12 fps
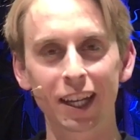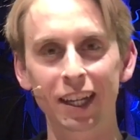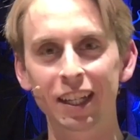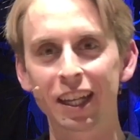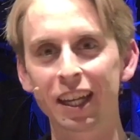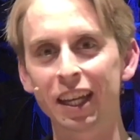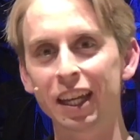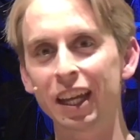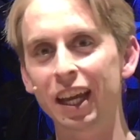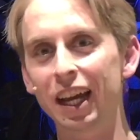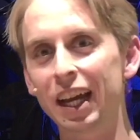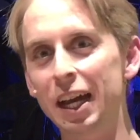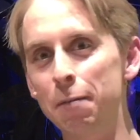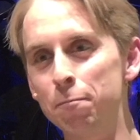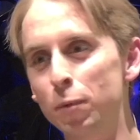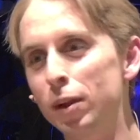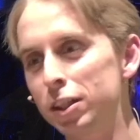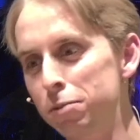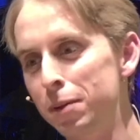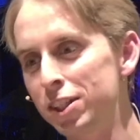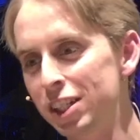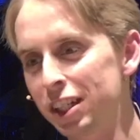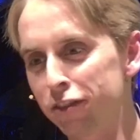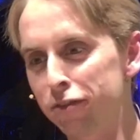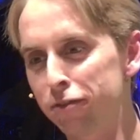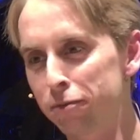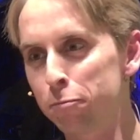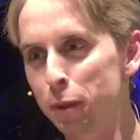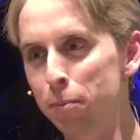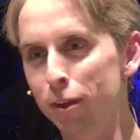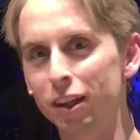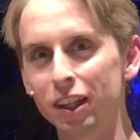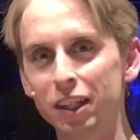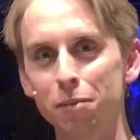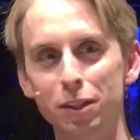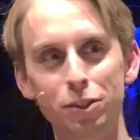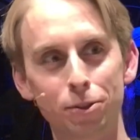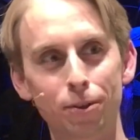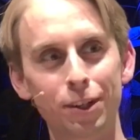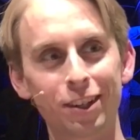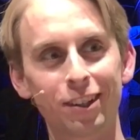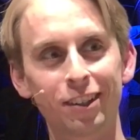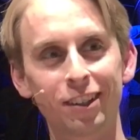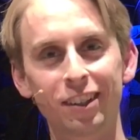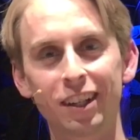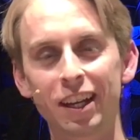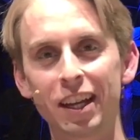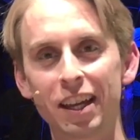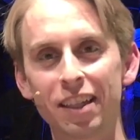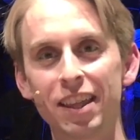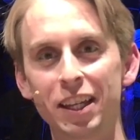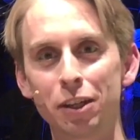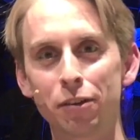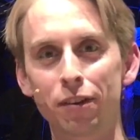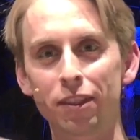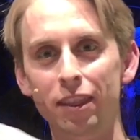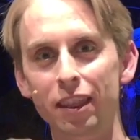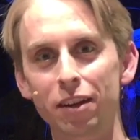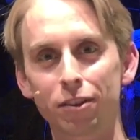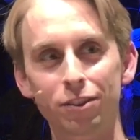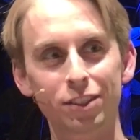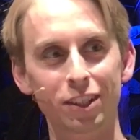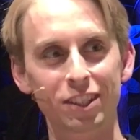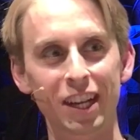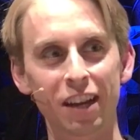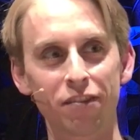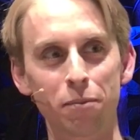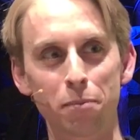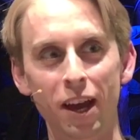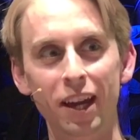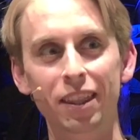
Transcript: And um, well, especially if people are a little bit shorter uh, than you and they're on such a heavy bike, they